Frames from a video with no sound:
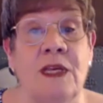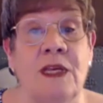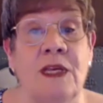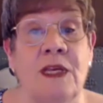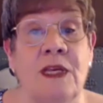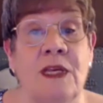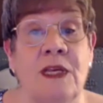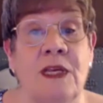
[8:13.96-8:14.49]

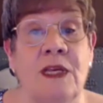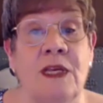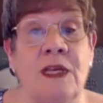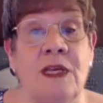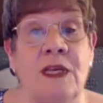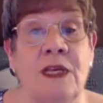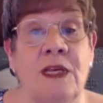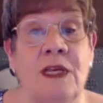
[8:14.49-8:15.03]
And that's
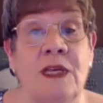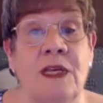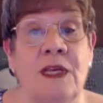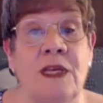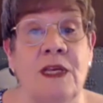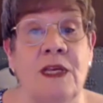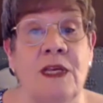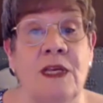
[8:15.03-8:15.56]
also what it
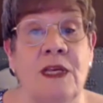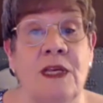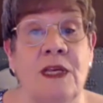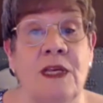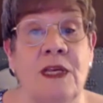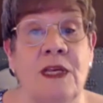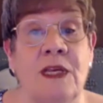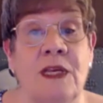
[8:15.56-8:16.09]
means to
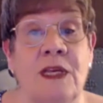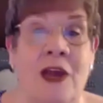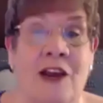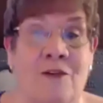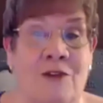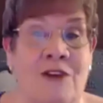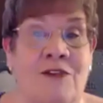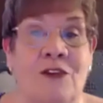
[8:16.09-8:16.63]
practice
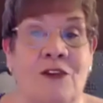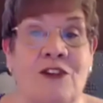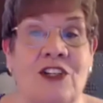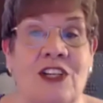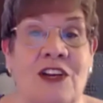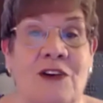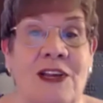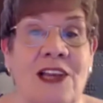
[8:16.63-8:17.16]

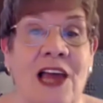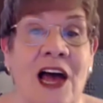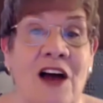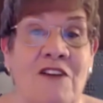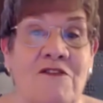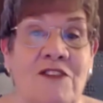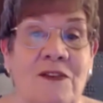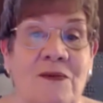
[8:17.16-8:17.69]
revolutionary love.
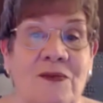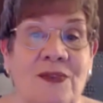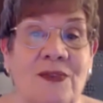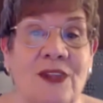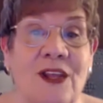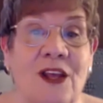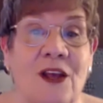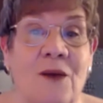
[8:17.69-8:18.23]

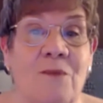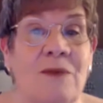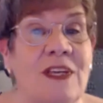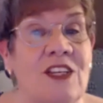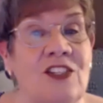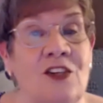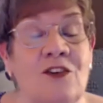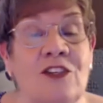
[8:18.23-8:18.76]
Because
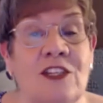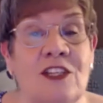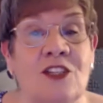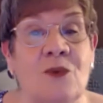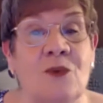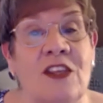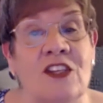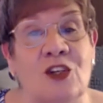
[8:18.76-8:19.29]
used this
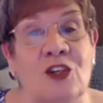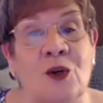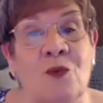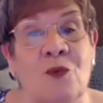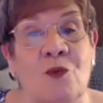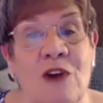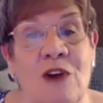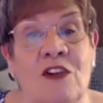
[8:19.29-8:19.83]
way, the
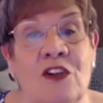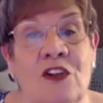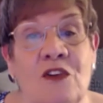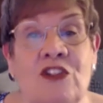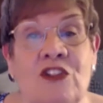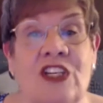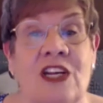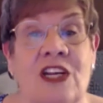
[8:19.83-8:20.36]
term
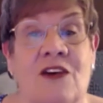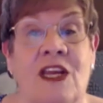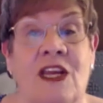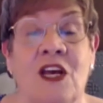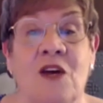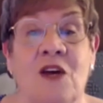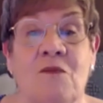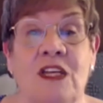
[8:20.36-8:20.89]
revolutionary
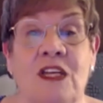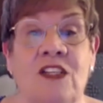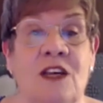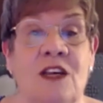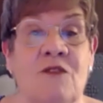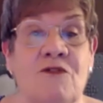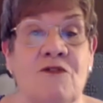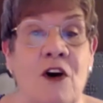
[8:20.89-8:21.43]
means
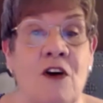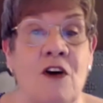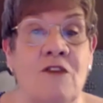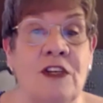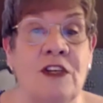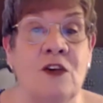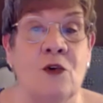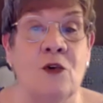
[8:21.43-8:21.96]

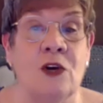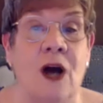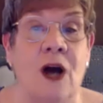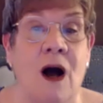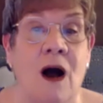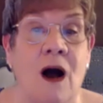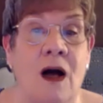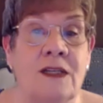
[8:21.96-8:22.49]
involving or
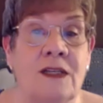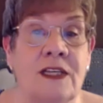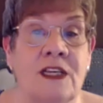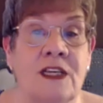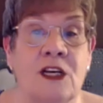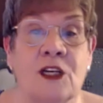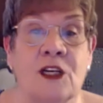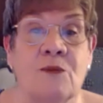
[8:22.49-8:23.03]
causing
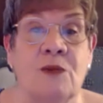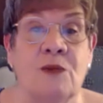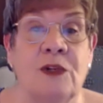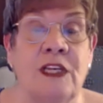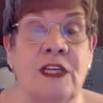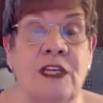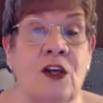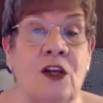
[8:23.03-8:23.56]
a
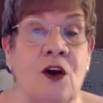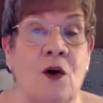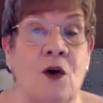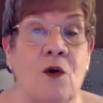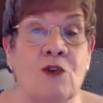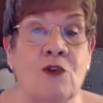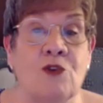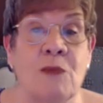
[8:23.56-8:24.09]
complete
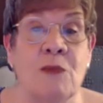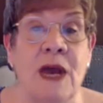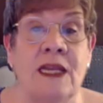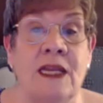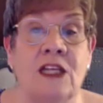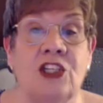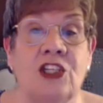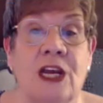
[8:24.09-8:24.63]
or
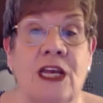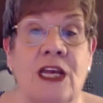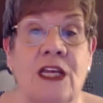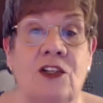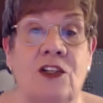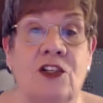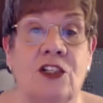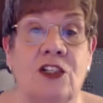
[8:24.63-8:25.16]
dramatic
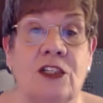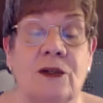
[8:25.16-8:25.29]
change.